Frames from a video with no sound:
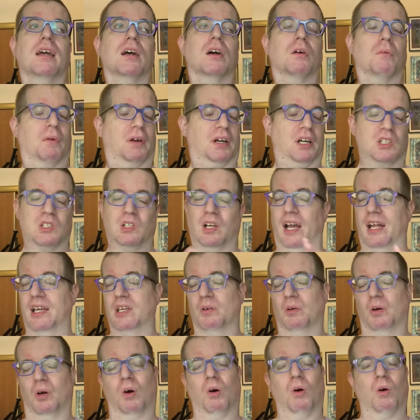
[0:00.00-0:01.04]
We're going to try and
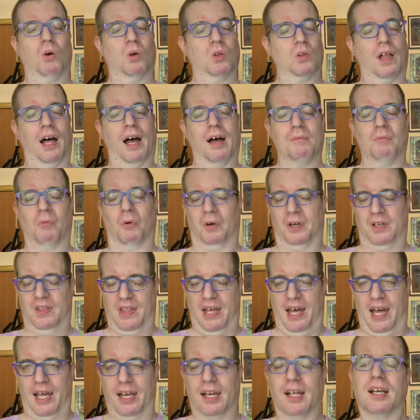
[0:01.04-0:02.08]
do a whole lot more of
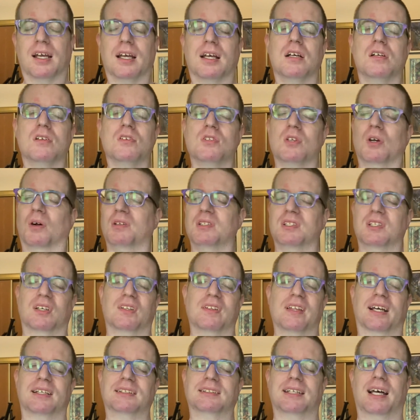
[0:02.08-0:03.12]
that. So until
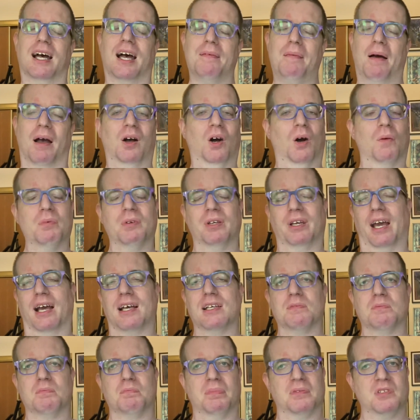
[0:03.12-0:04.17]
next time, I hope you
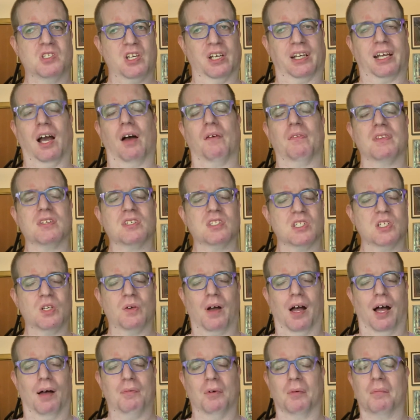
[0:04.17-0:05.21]
guys check out this new
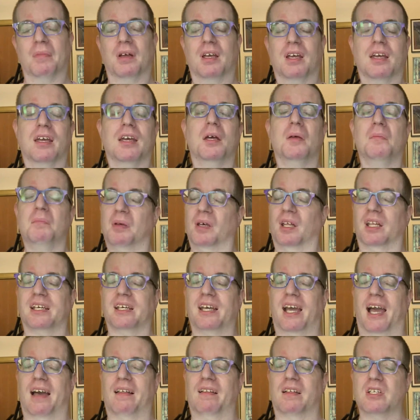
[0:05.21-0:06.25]
album, Billie
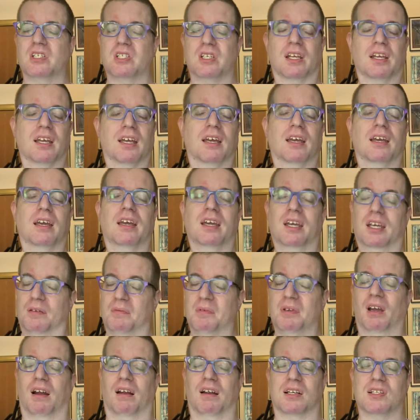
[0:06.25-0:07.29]
Eilish, Hit
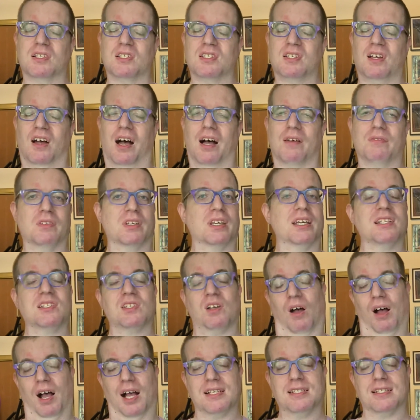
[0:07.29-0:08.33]
Me Hard and Soft. It's
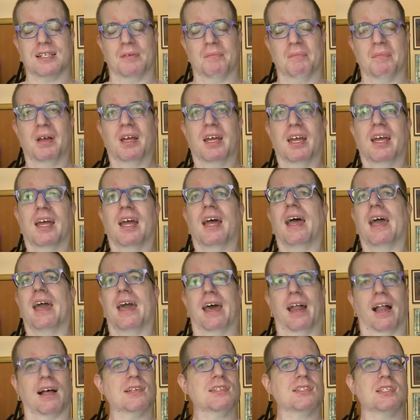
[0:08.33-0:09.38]
awesome.
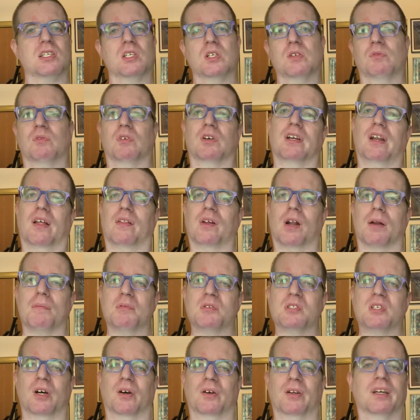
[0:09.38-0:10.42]
And I'll see you for another
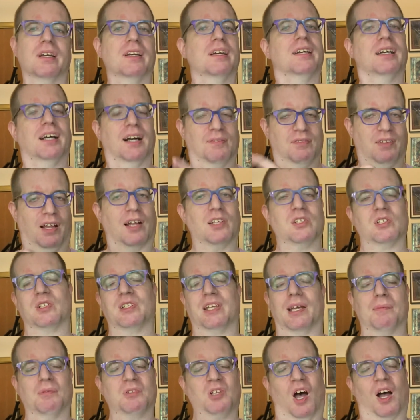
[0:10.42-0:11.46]
episode of Todd's
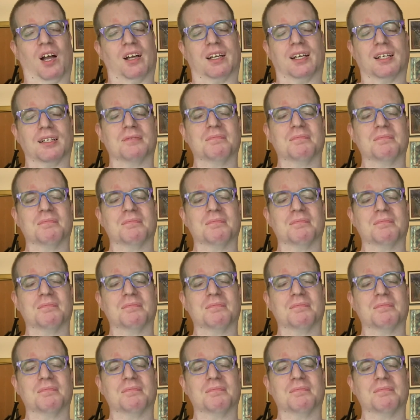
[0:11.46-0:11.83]
Turntable Talk.